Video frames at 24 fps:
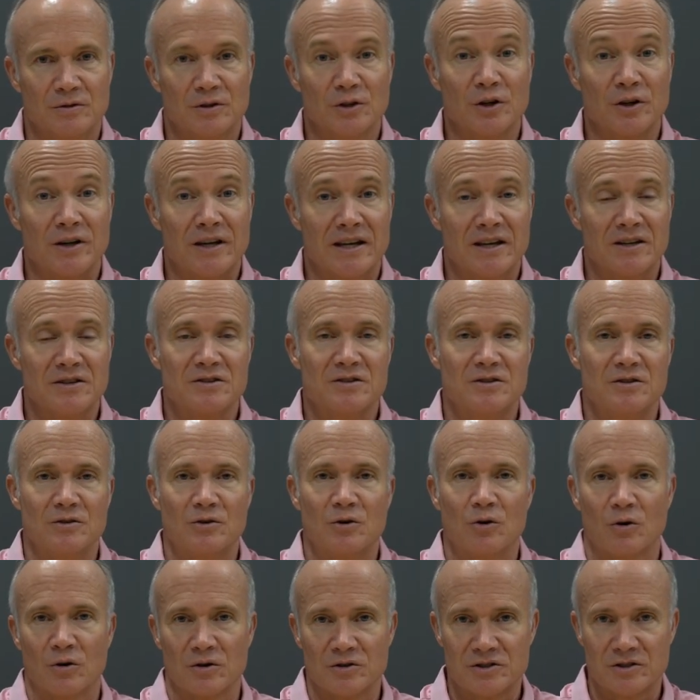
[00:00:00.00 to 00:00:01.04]
look into
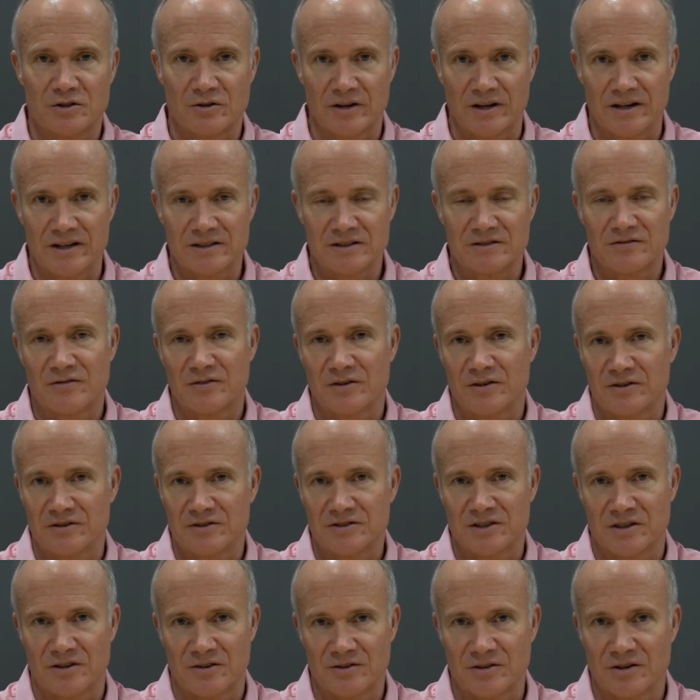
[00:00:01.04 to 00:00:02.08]
course credits for your
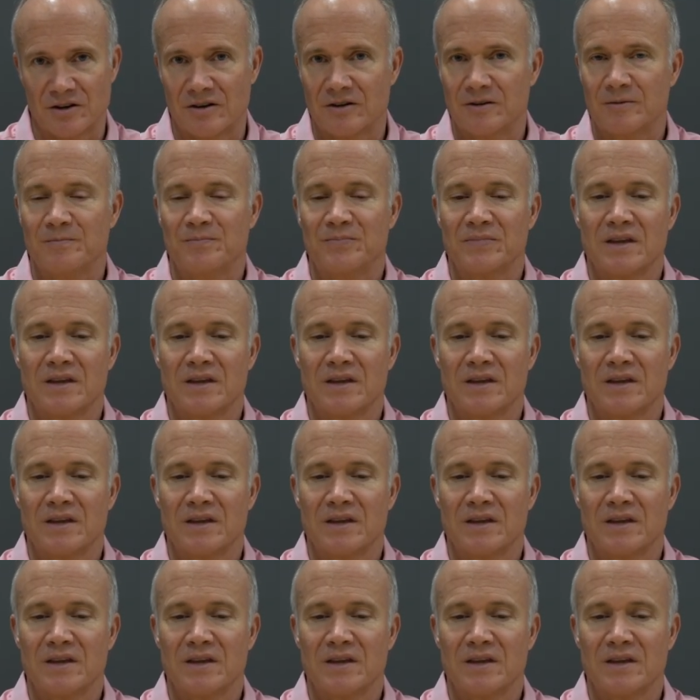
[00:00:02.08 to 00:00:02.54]
son or daughter,